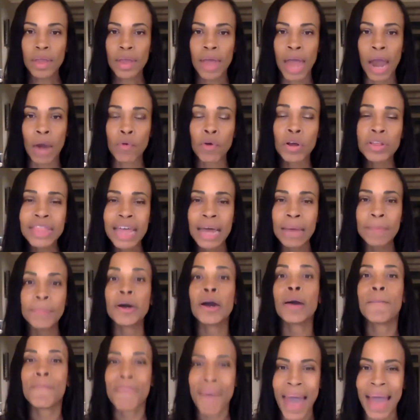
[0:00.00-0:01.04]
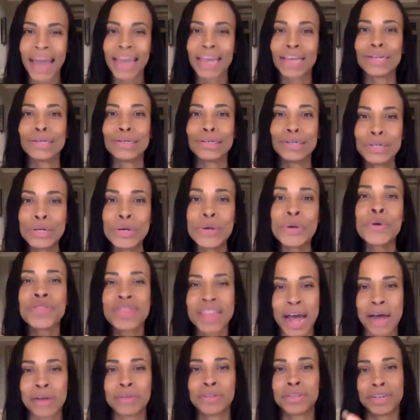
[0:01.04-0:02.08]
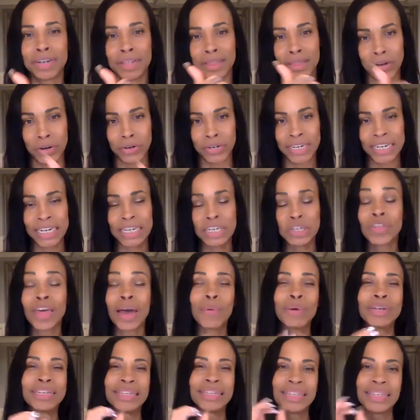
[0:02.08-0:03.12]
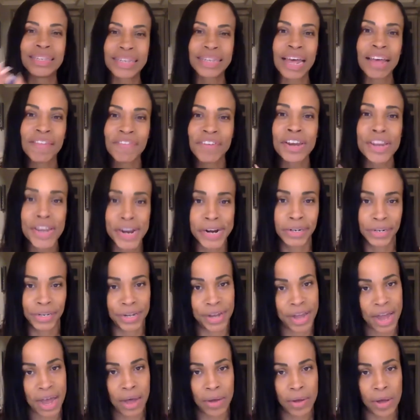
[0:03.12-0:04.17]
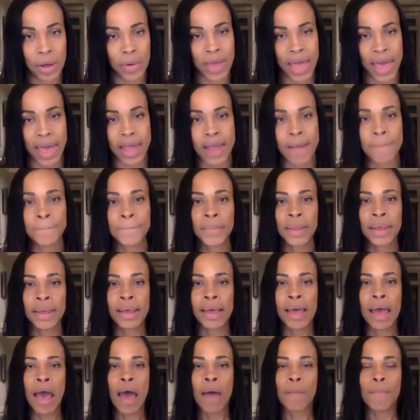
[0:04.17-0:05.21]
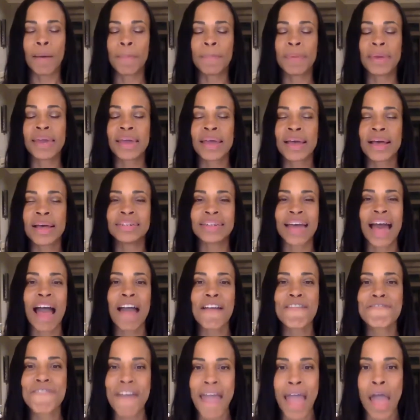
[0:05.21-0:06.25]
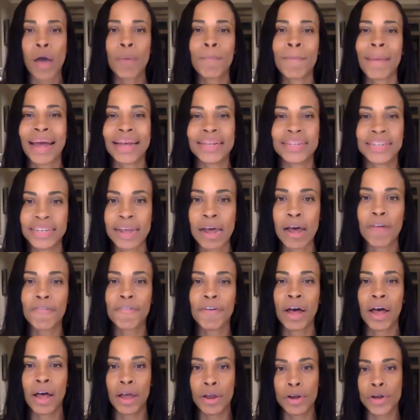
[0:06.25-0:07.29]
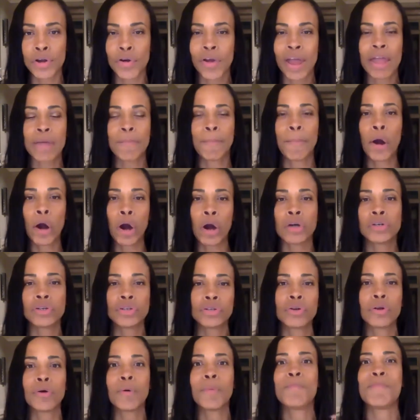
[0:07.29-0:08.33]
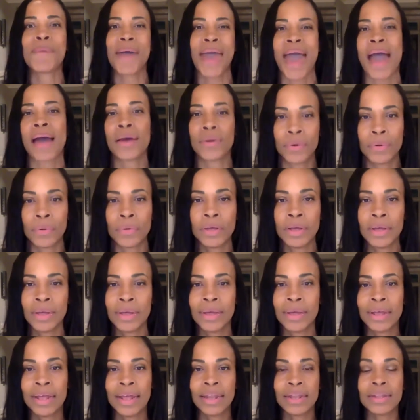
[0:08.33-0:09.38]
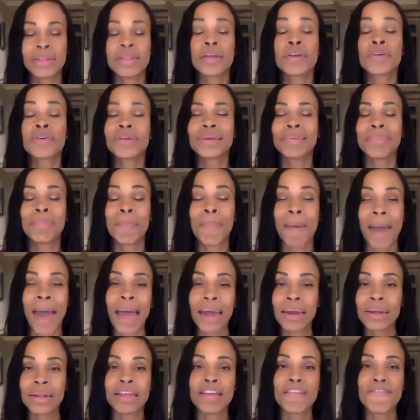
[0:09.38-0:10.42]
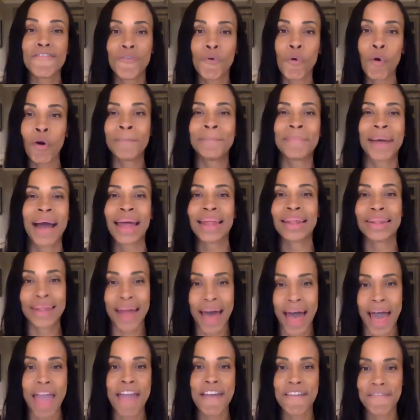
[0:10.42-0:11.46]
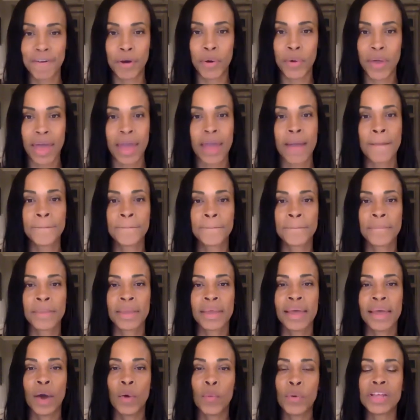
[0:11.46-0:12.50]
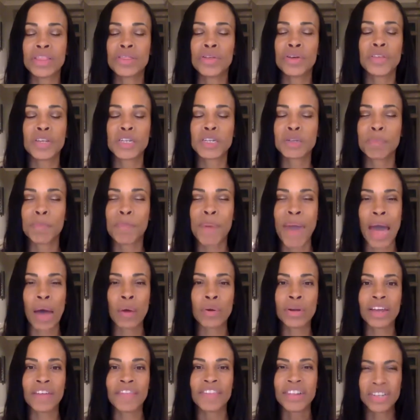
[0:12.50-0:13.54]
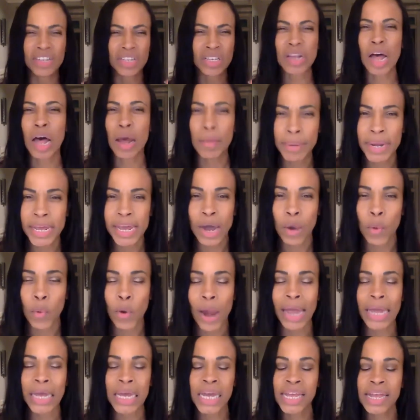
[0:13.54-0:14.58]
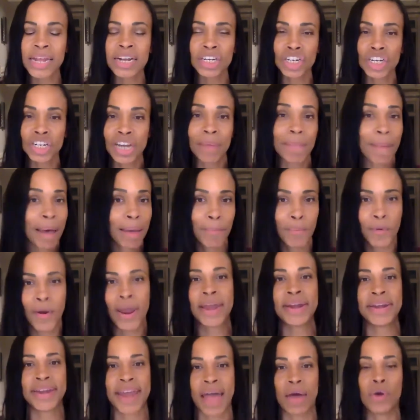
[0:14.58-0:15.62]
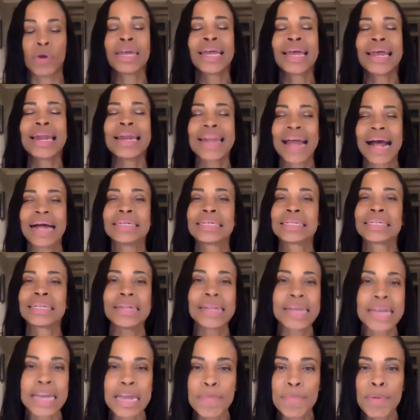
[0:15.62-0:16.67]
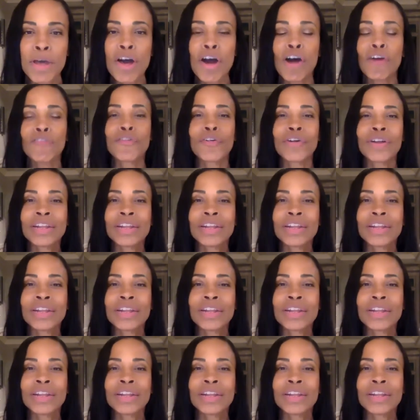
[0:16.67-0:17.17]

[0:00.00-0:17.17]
I wrote that book back in 2013. So, that was seven years ago, okay? But because I found myself under a personal battle, literally battling for my life, okay? went through this bout of insomnia where I couldn't shut my brain down, could not sleep for